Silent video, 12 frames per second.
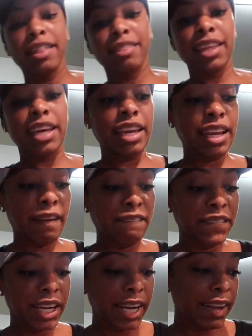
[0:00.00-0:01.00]
And then
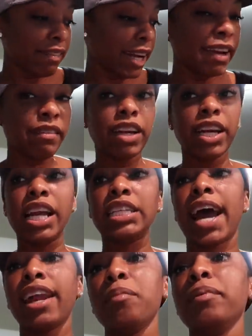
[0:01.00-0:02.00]
I'm very, very, very
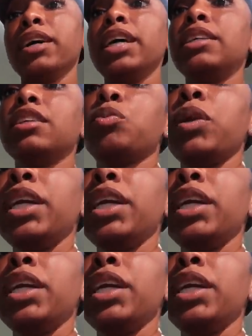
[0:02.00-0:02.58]
excited because this